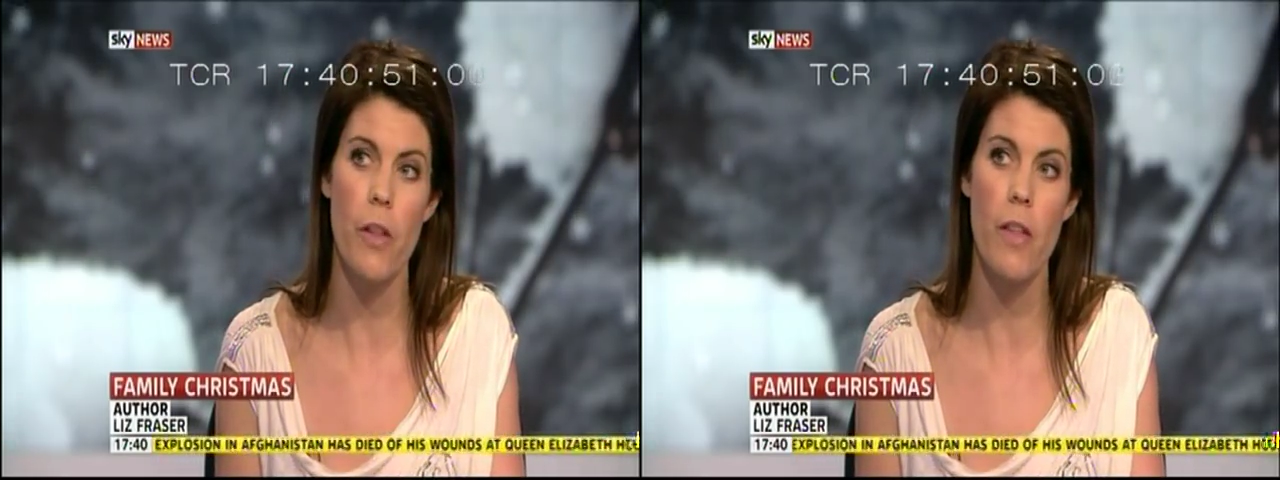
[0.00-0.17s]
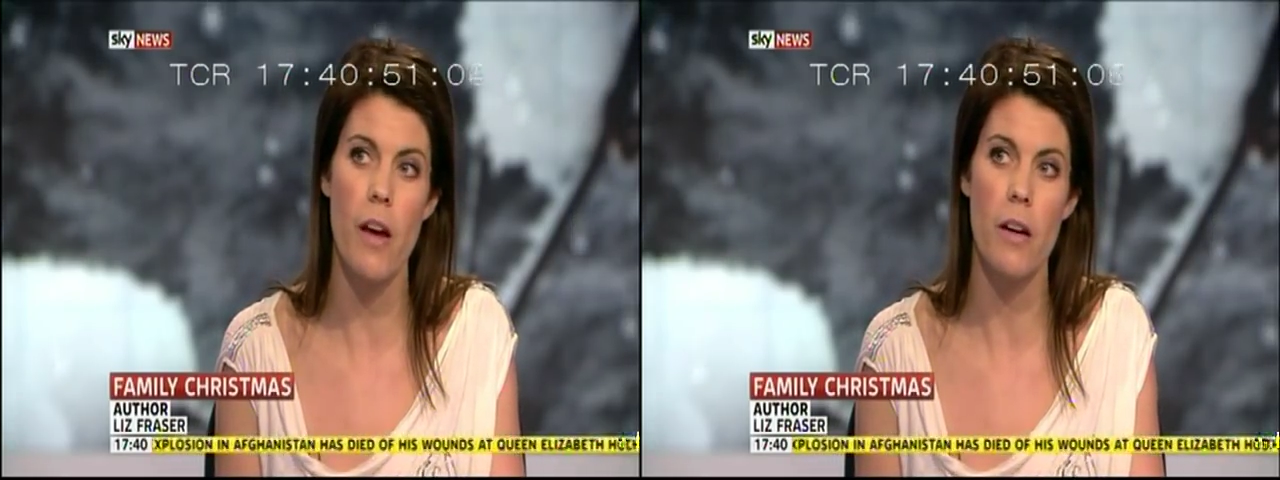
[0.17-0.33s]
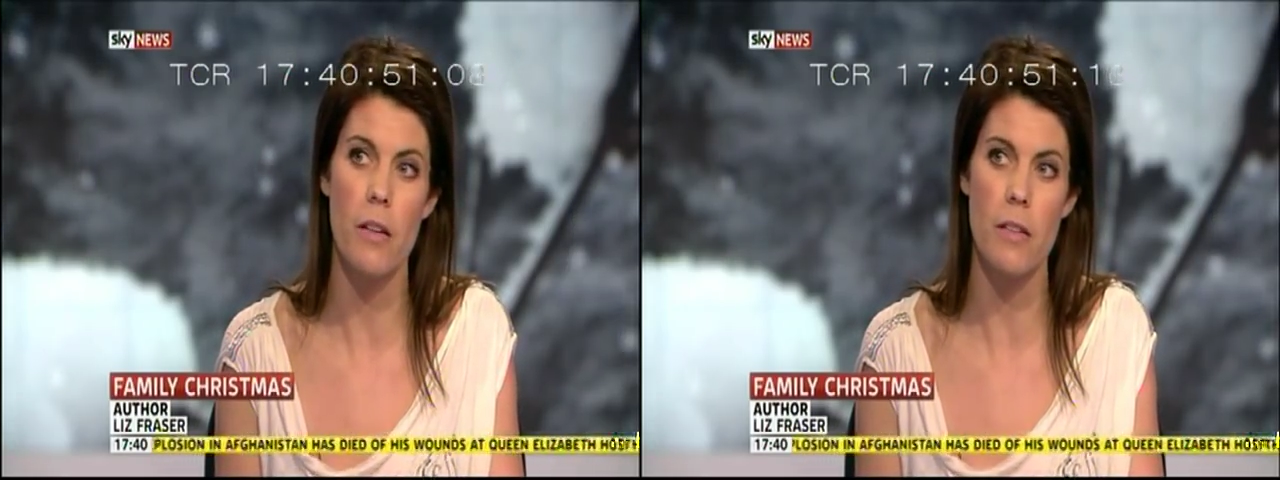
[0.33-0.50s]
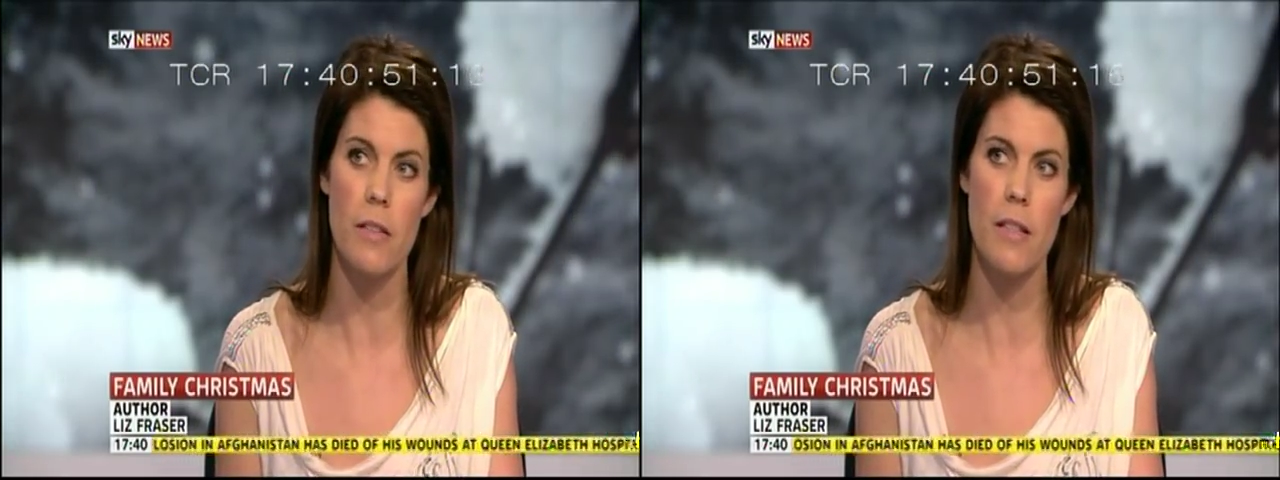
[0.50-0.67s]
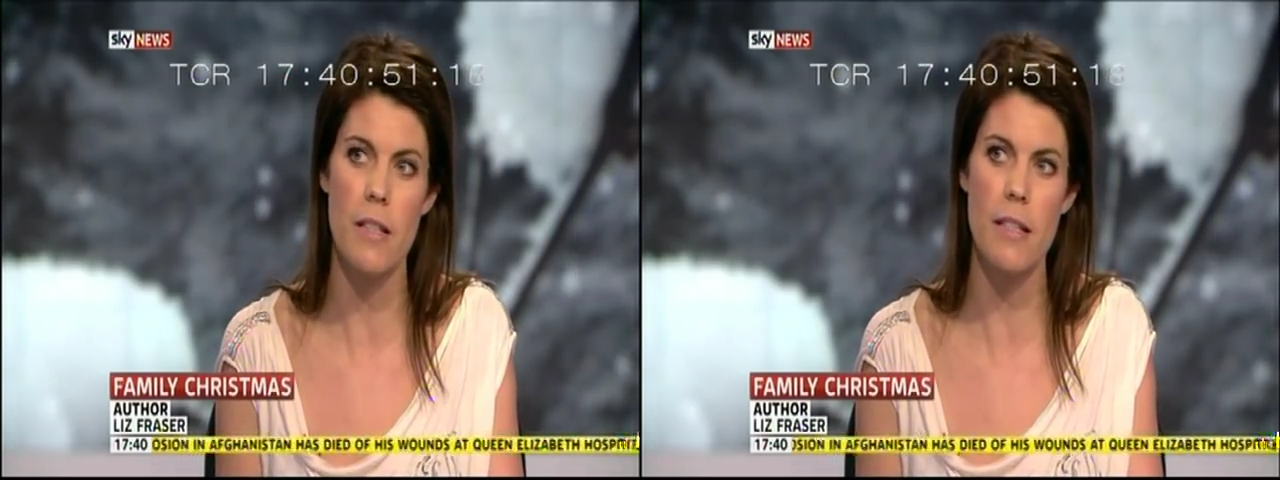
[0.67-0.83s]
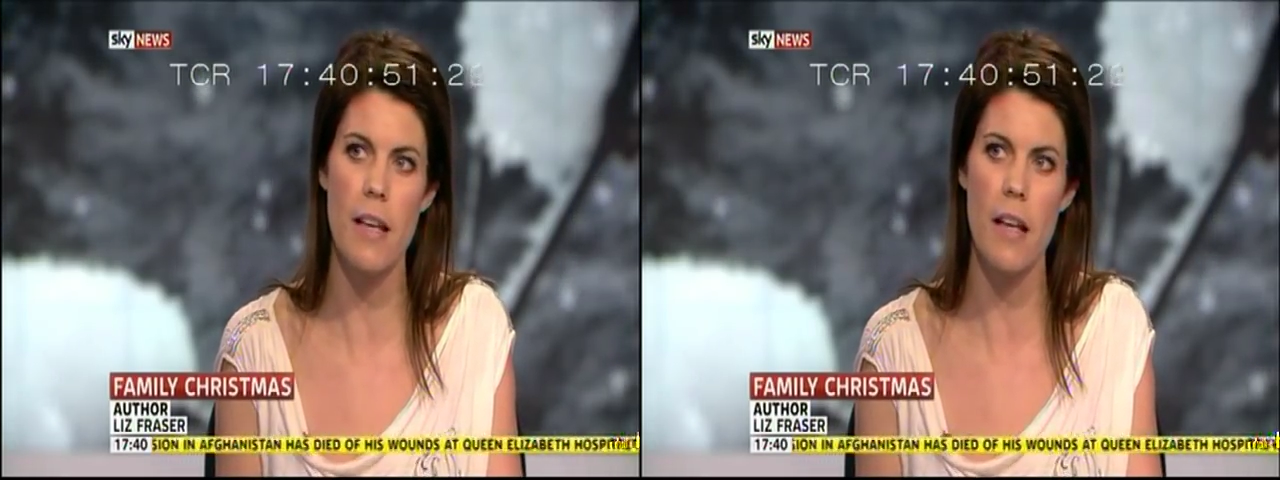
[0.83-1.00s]
that they
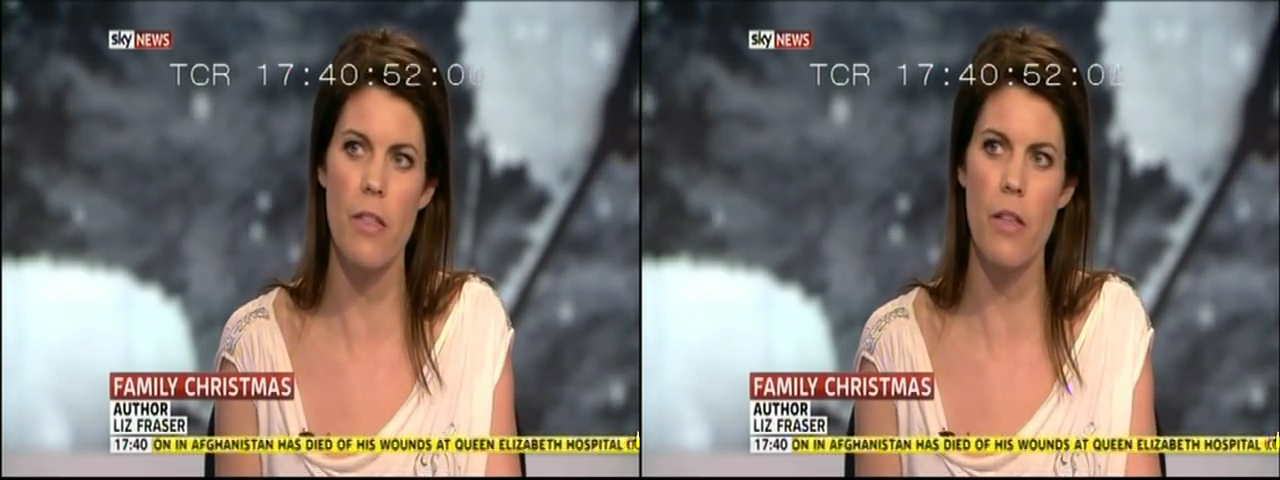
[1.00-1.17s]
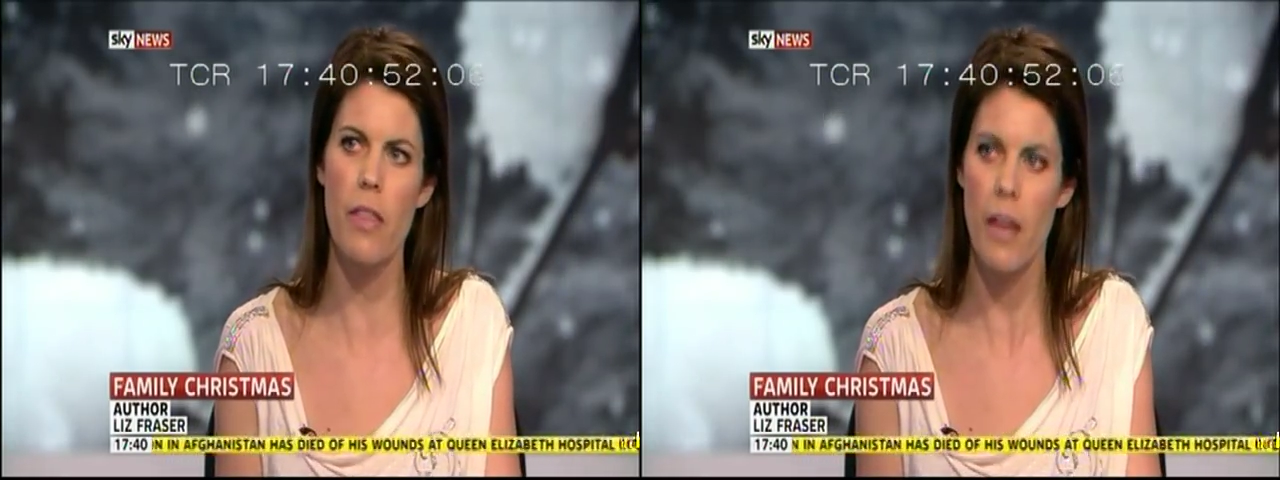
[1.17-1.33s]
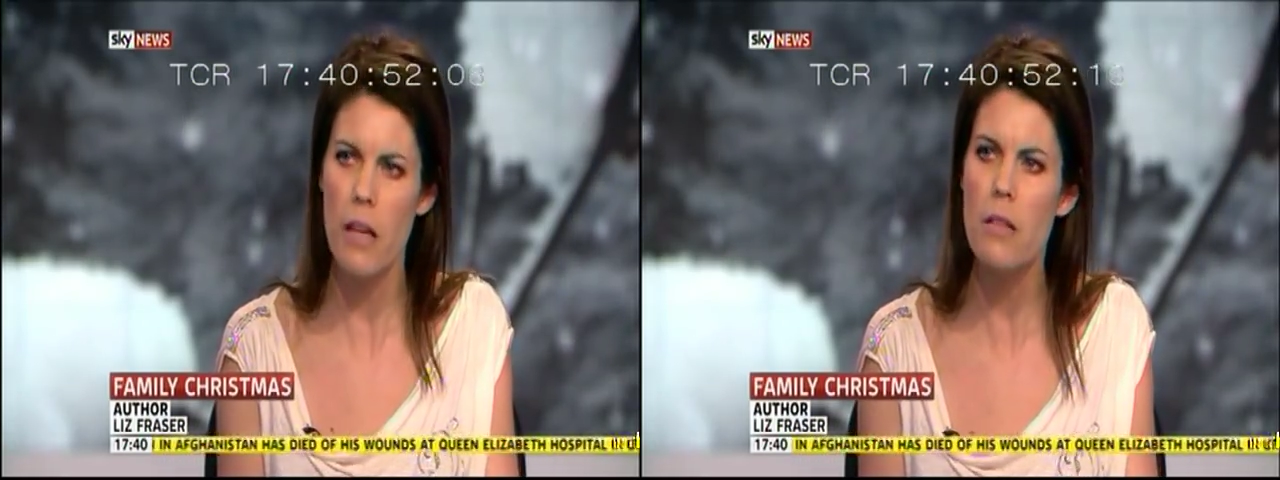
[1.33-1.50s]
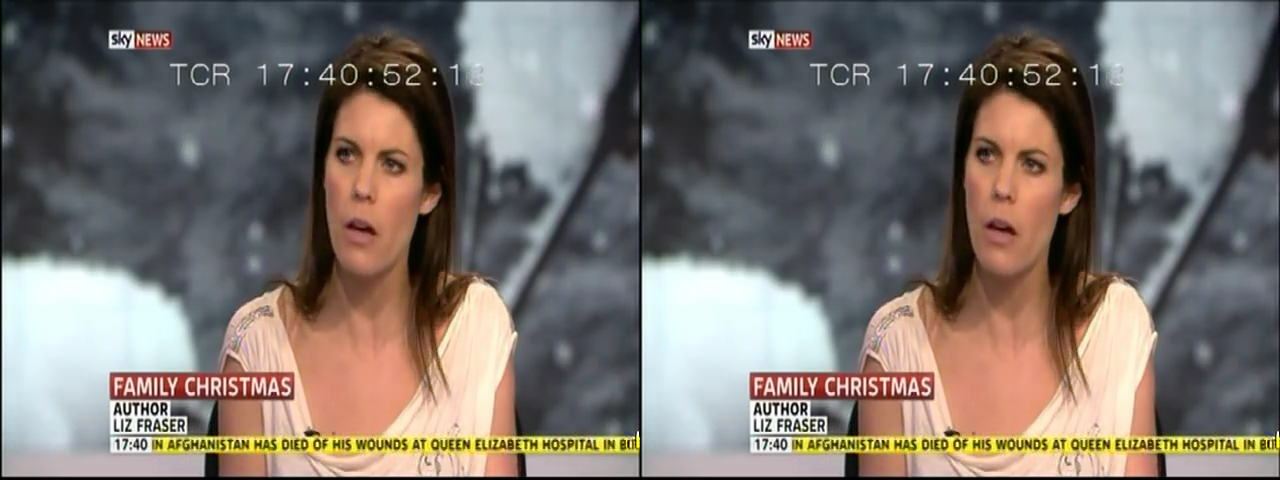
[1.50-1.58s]
asked said that they